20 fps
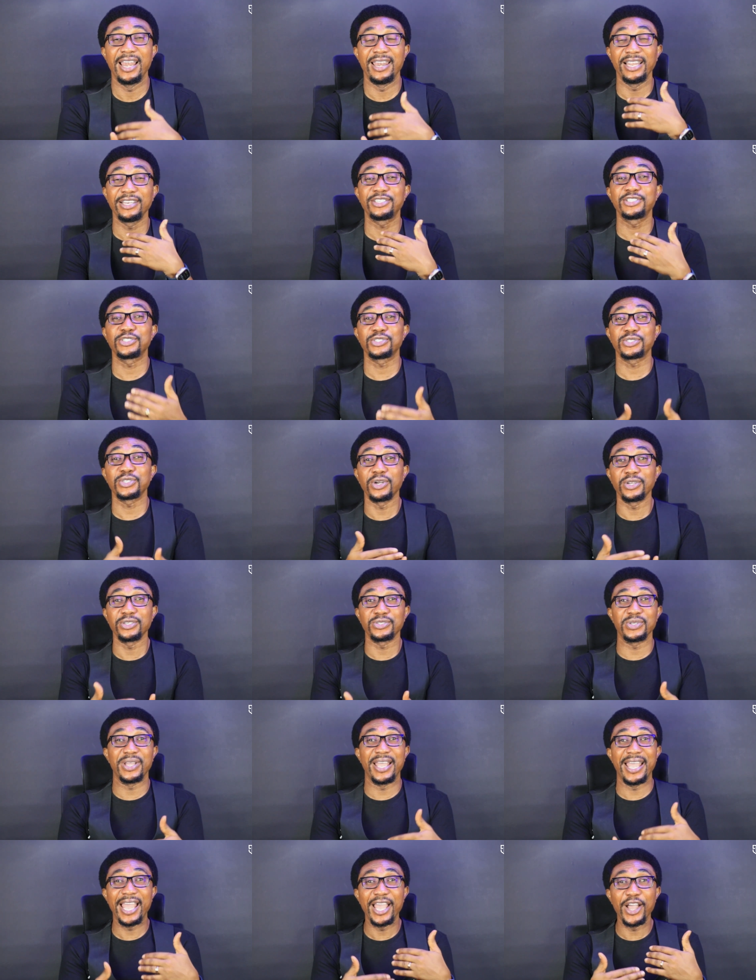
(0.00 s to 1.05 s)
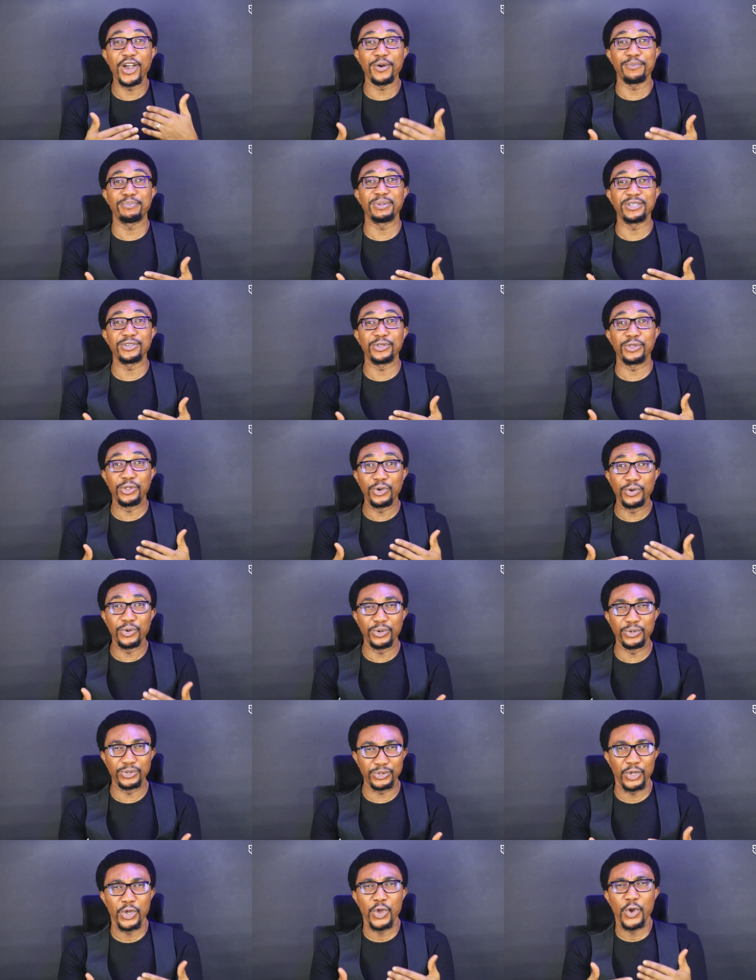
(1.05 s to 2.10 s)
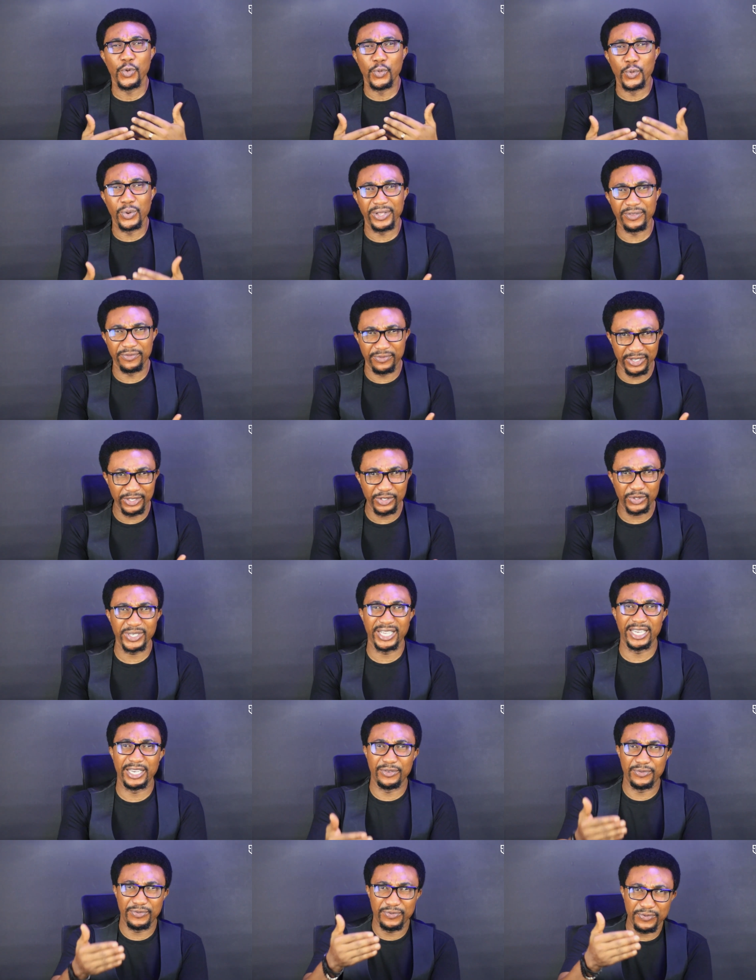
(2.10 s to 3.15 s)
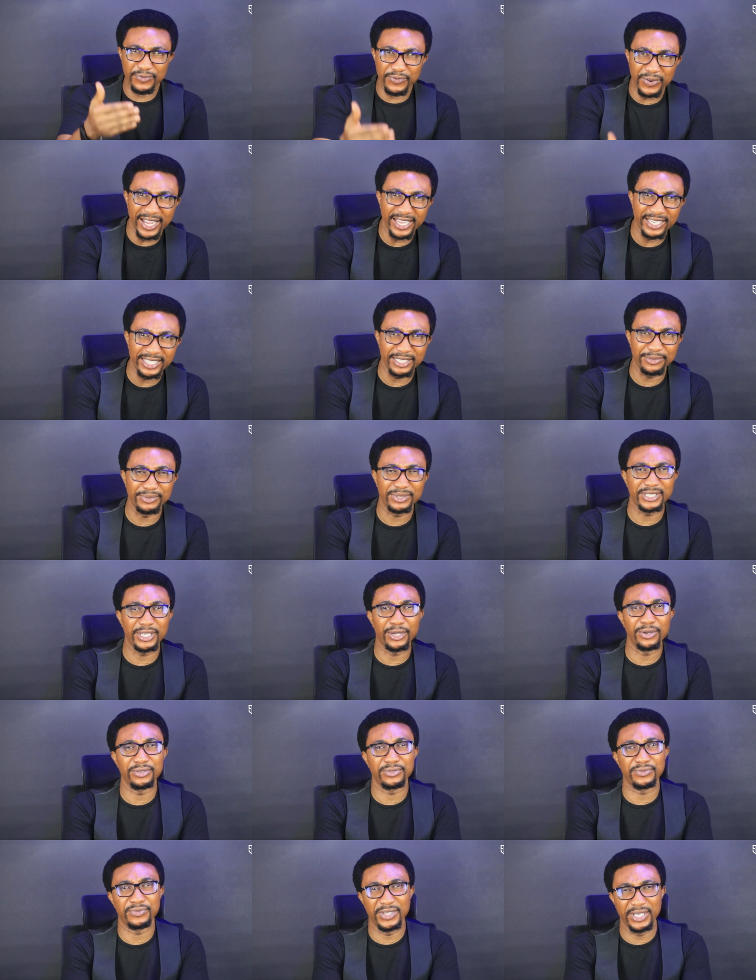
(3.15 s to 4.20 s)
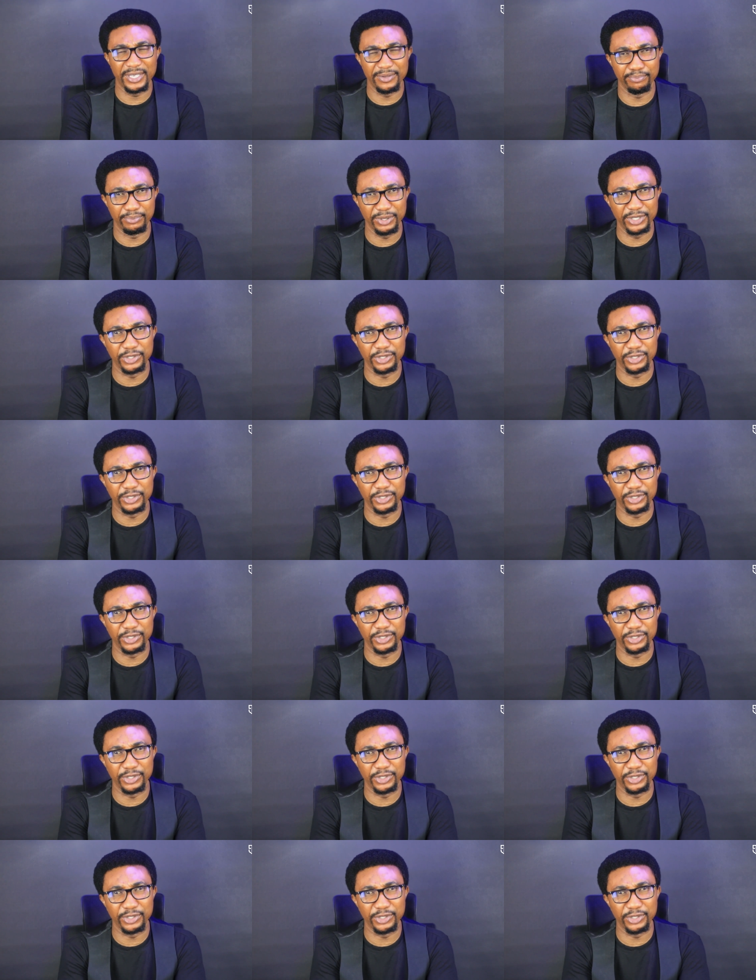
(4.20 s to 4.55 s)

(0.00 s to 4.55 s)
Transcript: let's turn to helping those who eventually find themselves feeling